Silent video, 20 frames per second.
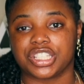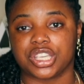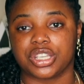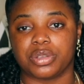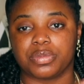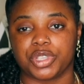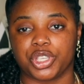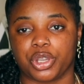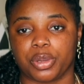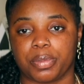
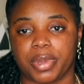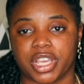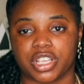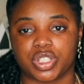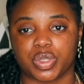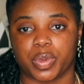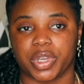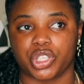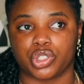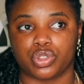going to be your
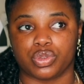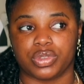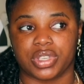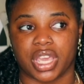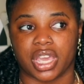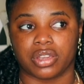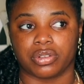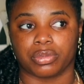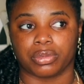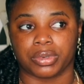best way to
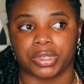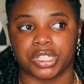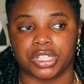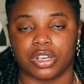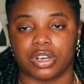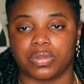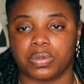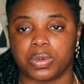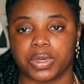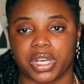get rid
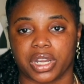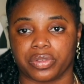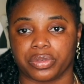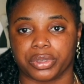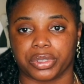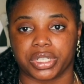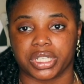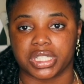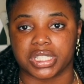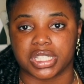of
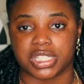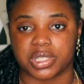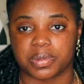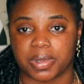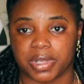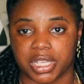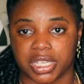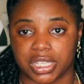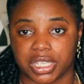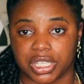whatever it is
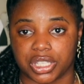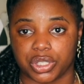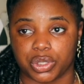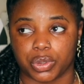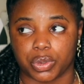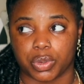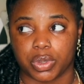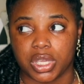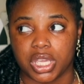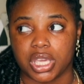plaguing
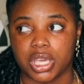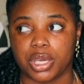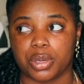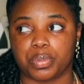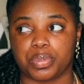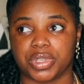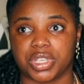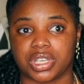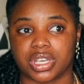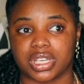you.
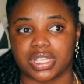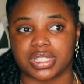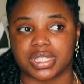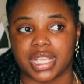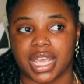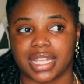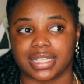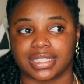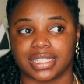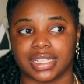
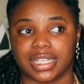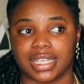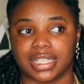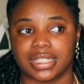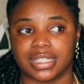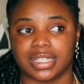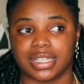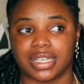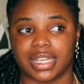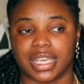Because at the
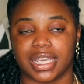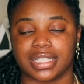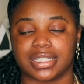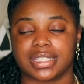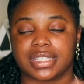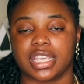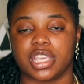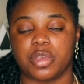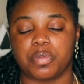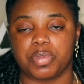end of the day,
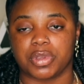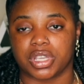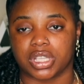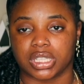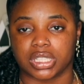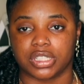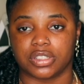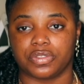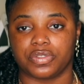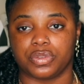
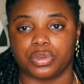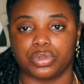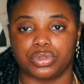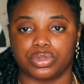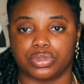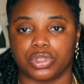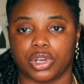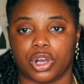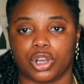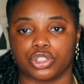typically
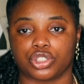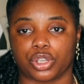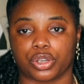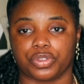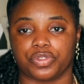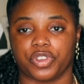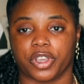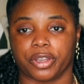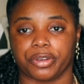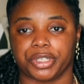voodoo dolls
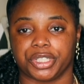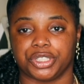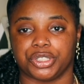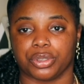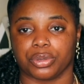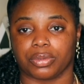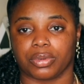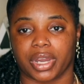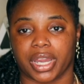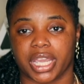are very
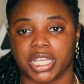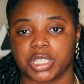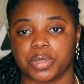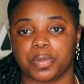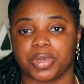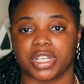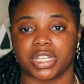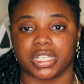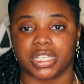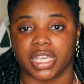
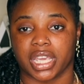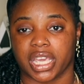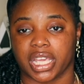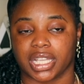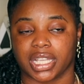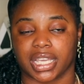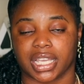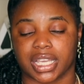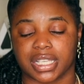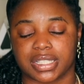direct. But
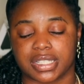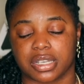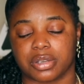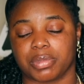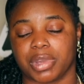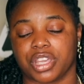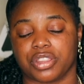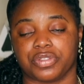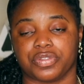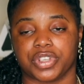again, like I said
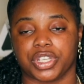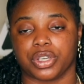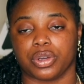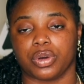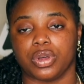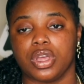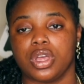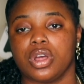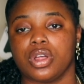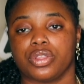in my other
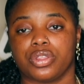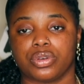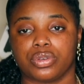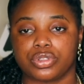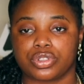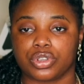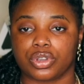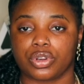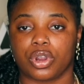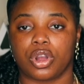video,
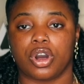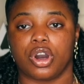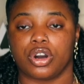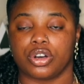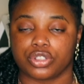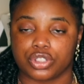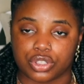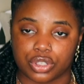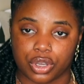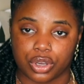those are
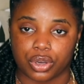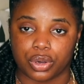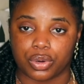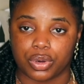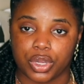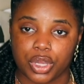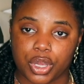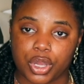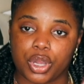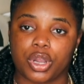
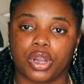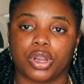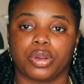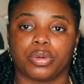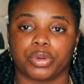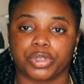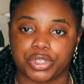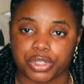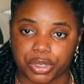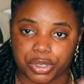also
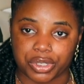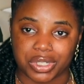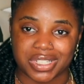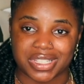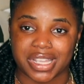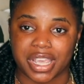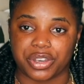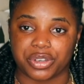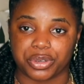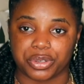return to
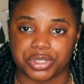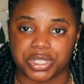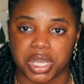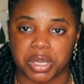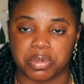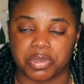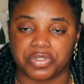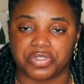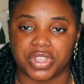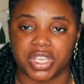sender
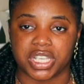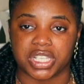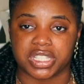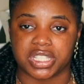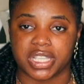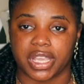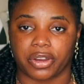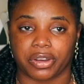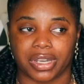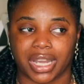type of
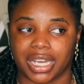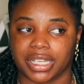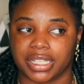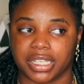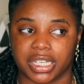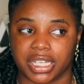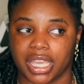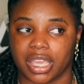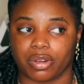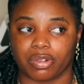things. They're not
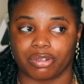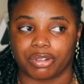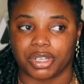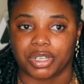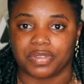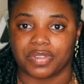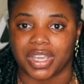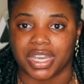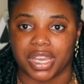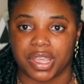going to get
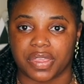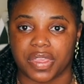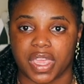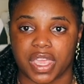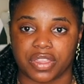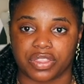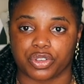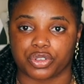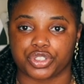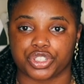rid of
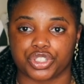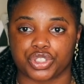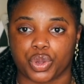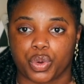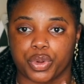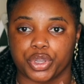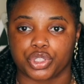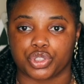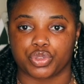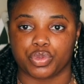anything. They're just
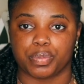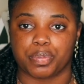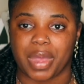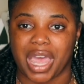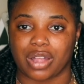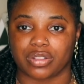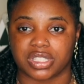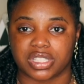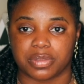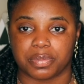going to
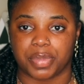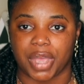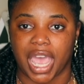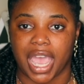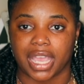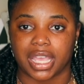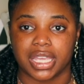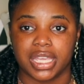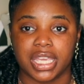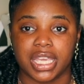bounce it
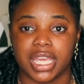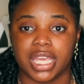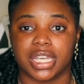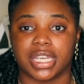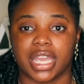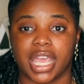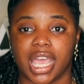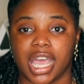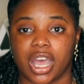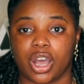back.
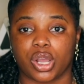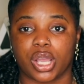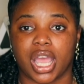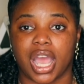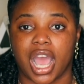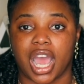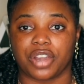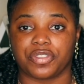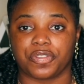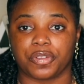Now,
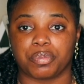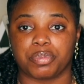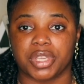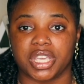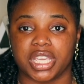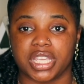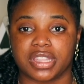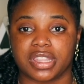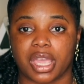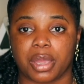God
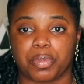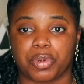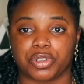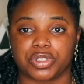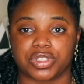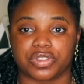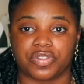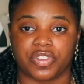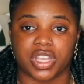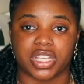forbid that
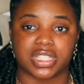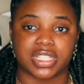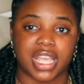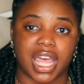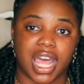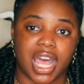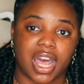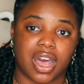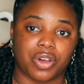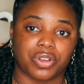person finds
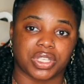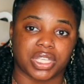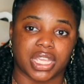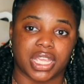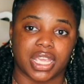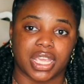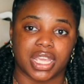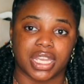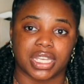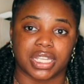out
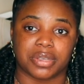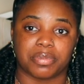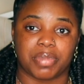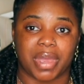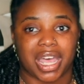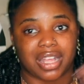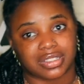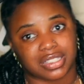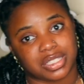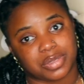and it
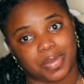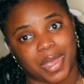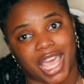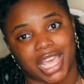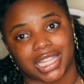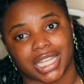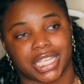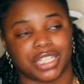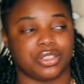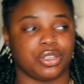bounces
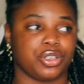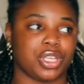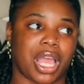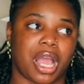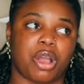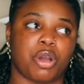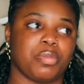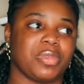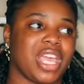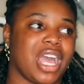back. Like, y'all
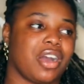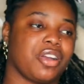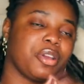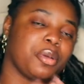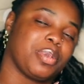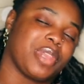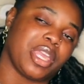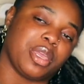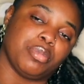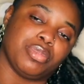gonna be out
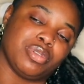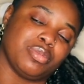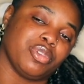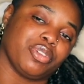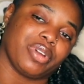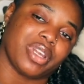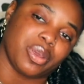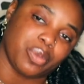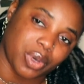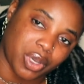here playing
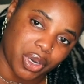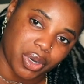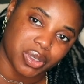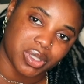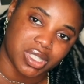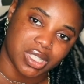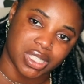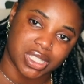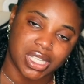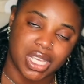boomerang with
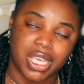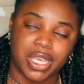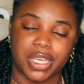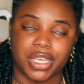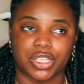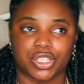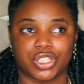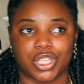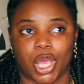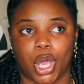curses.
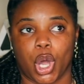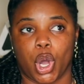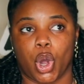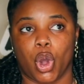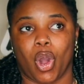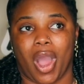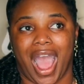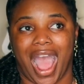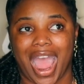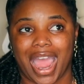
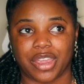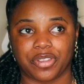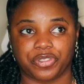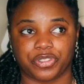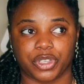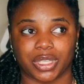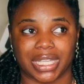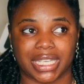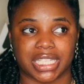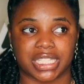So I
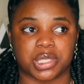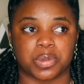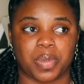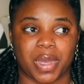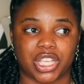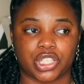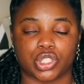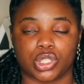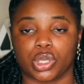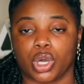feel like it's
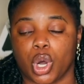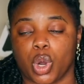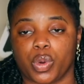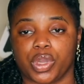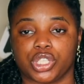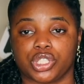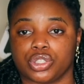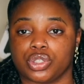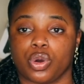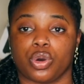best to
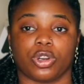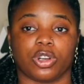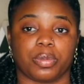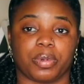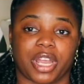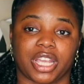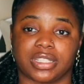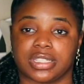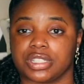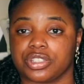always just go to a
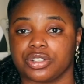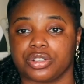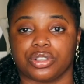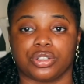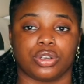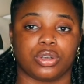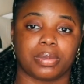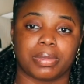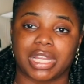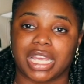practitioner.
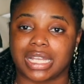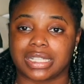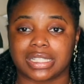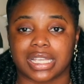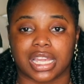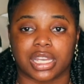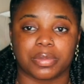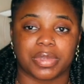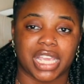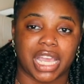Nobody got
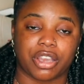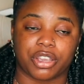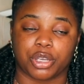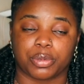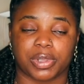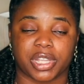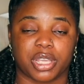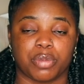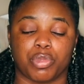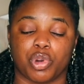time to be out
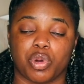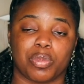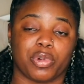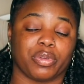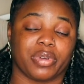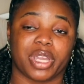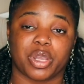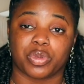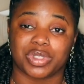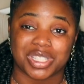here playing
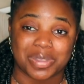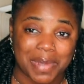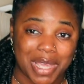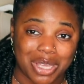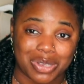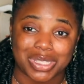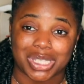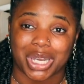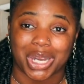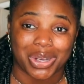boomerang with
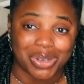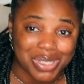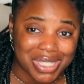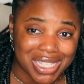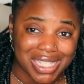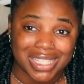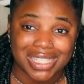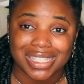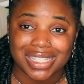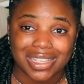spells and
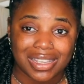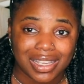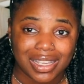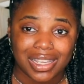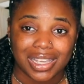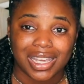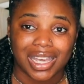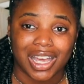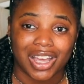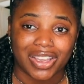curses.
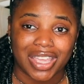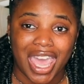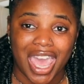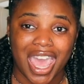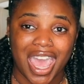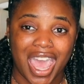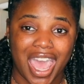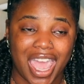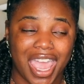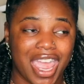
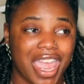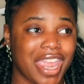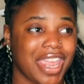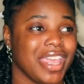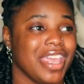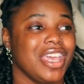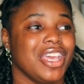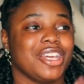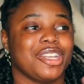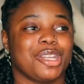
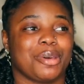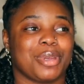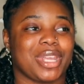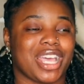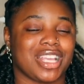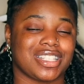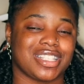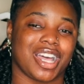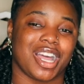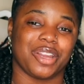Okay, nobody
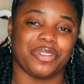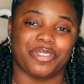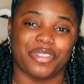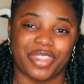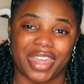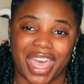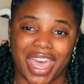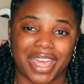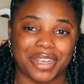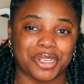has time
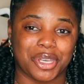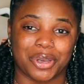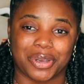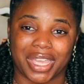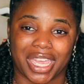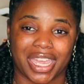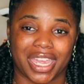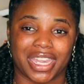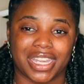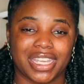for that.
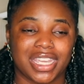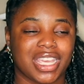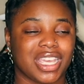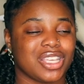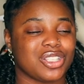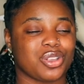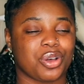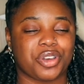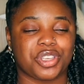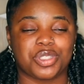Okay,
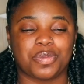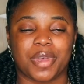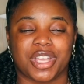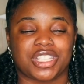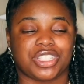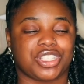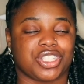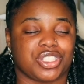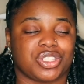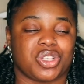it's always
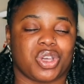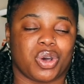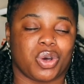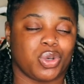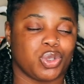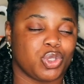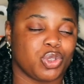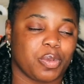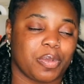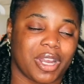best to just
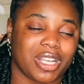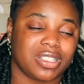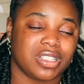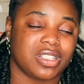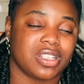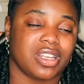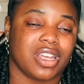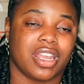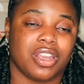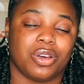go to a
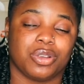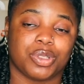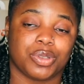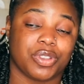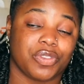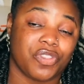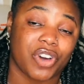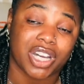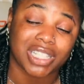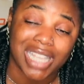practitioner that knows
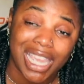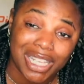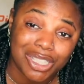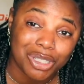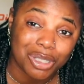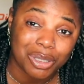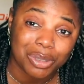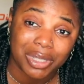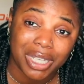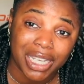what the fuck they
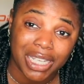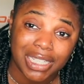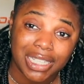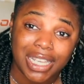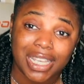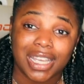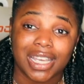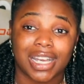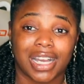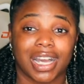doing
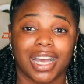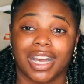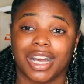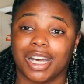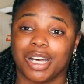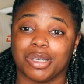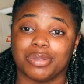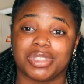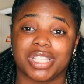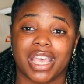
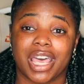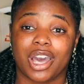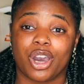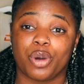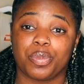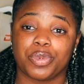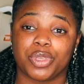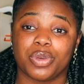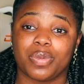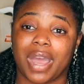to
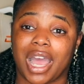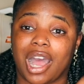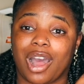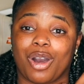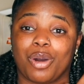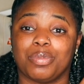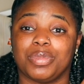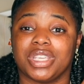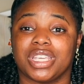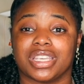help you
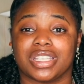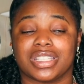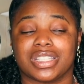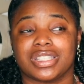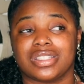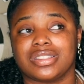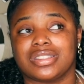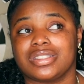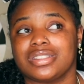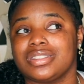out,
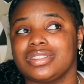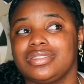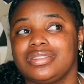because